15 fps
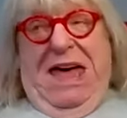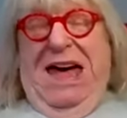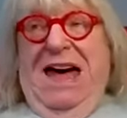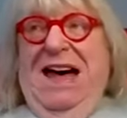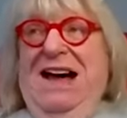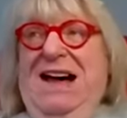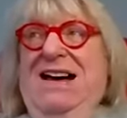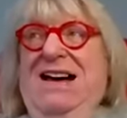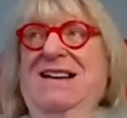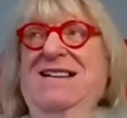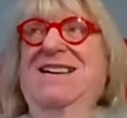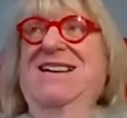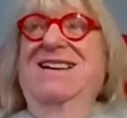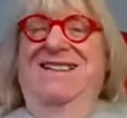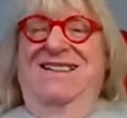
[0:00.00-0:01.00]
I
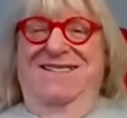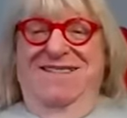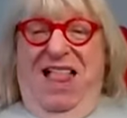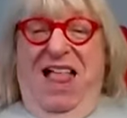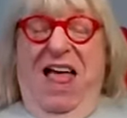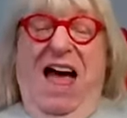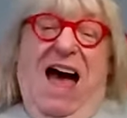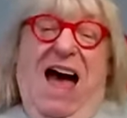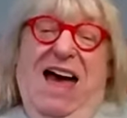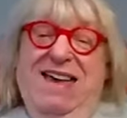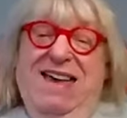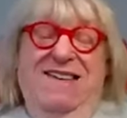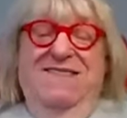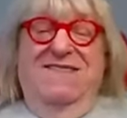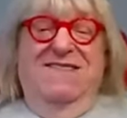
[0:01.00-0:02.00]

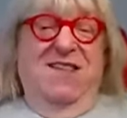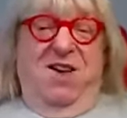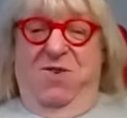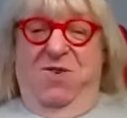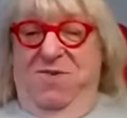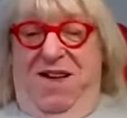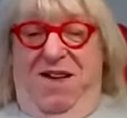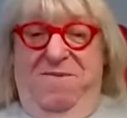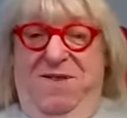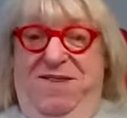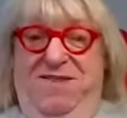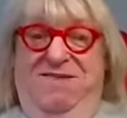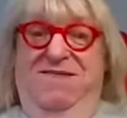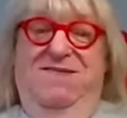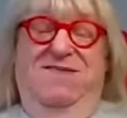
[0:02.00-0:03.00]
guess, I
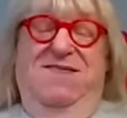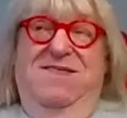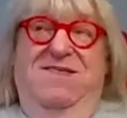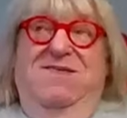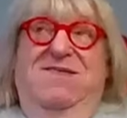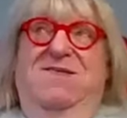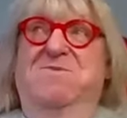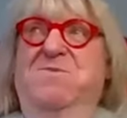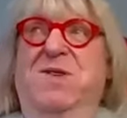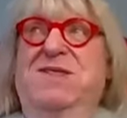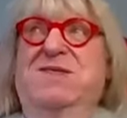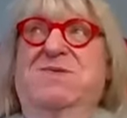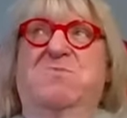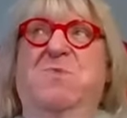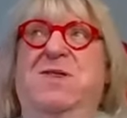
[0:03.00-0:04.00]
mean,
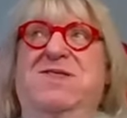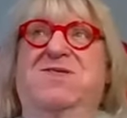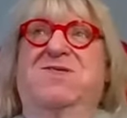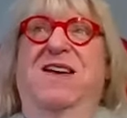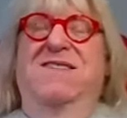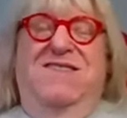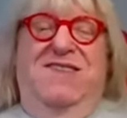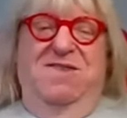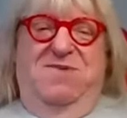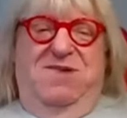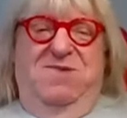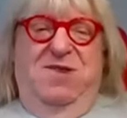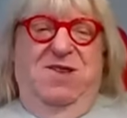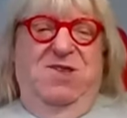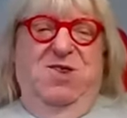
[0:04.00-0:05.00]
what they see
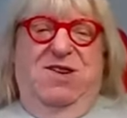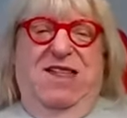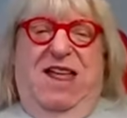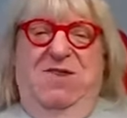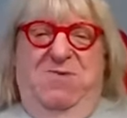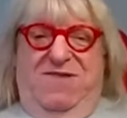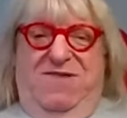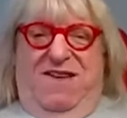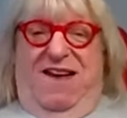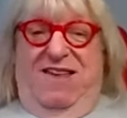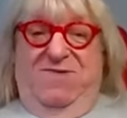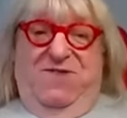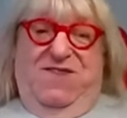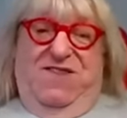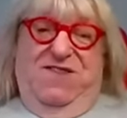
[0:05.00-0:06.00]
when we look in anyone's
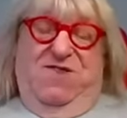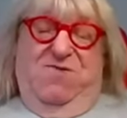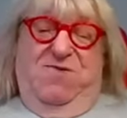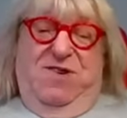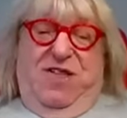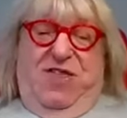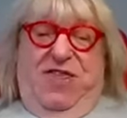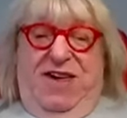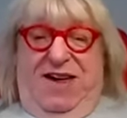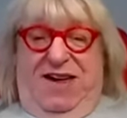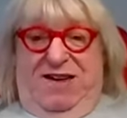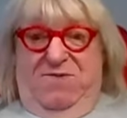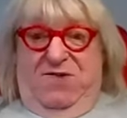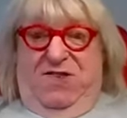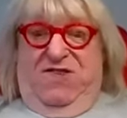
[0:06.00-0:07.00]
eyes, which is the real thing,
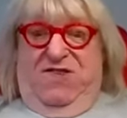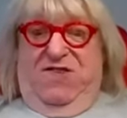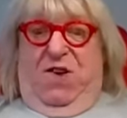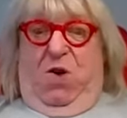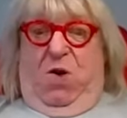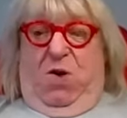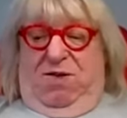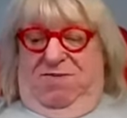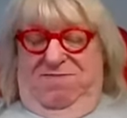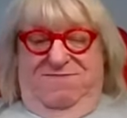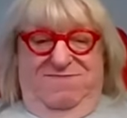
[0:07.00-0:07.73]
the soul.